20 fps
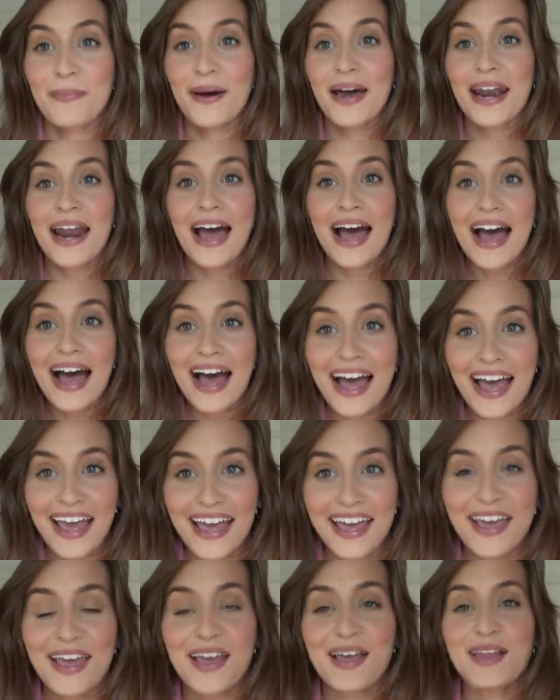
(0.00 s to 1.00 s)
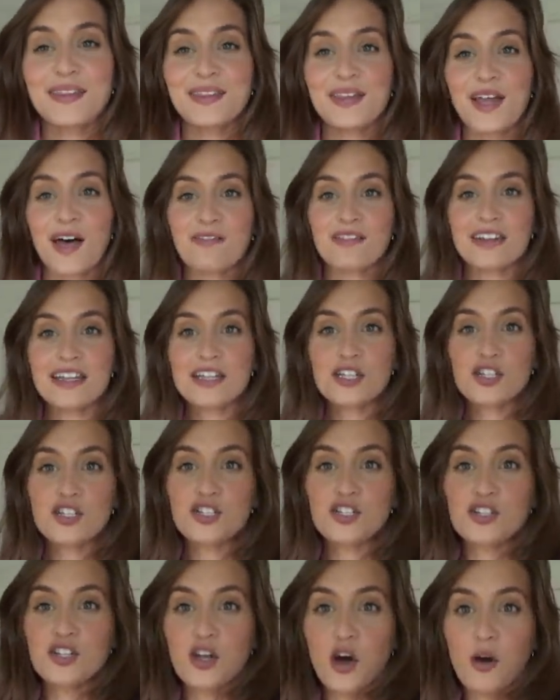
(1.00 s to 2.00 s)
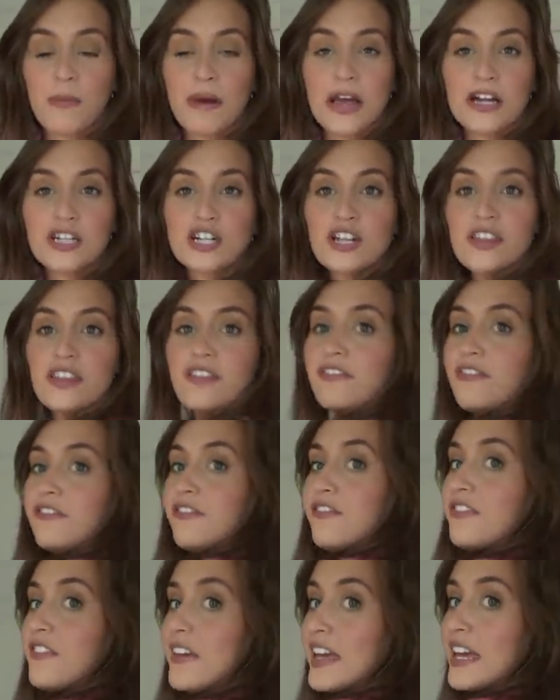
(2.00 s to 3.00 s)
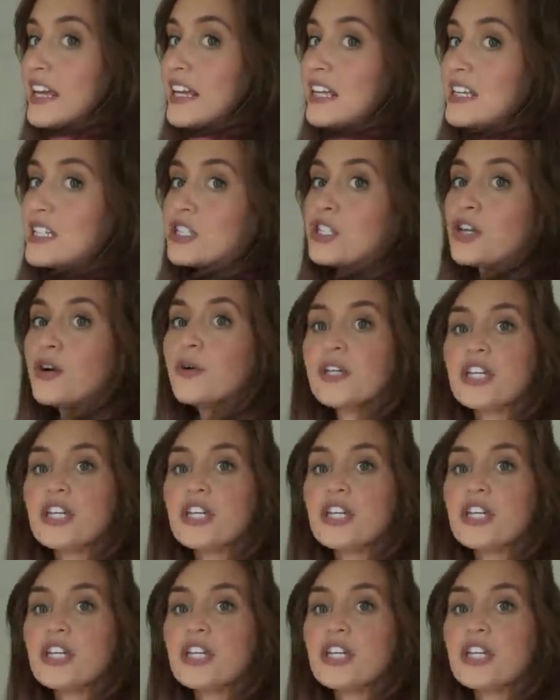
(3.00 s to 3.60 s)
but I love it so much. The fit is so